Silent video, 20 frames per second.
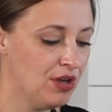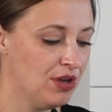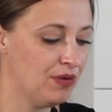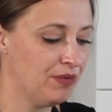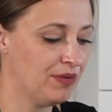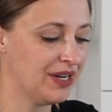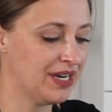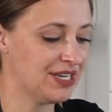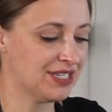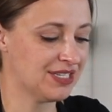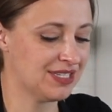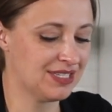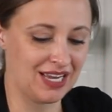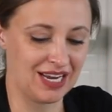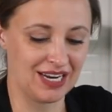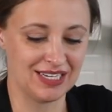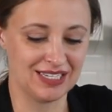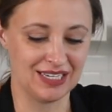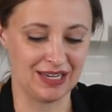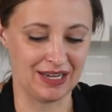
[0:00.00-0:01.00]
we just
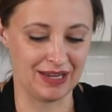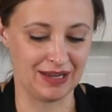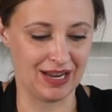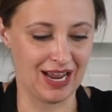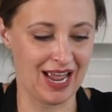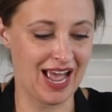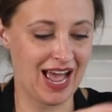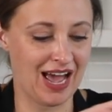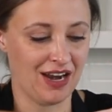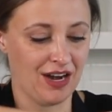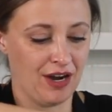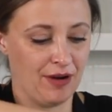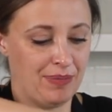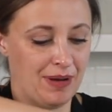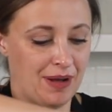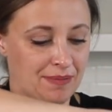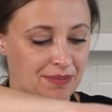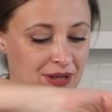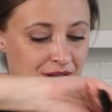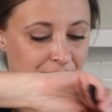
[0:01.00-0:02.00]
like to add our
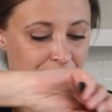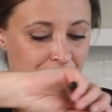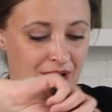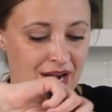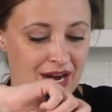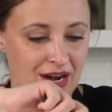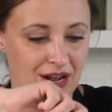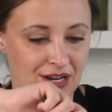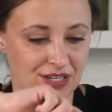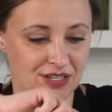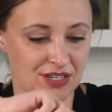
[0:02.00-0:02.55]
pumpkin right on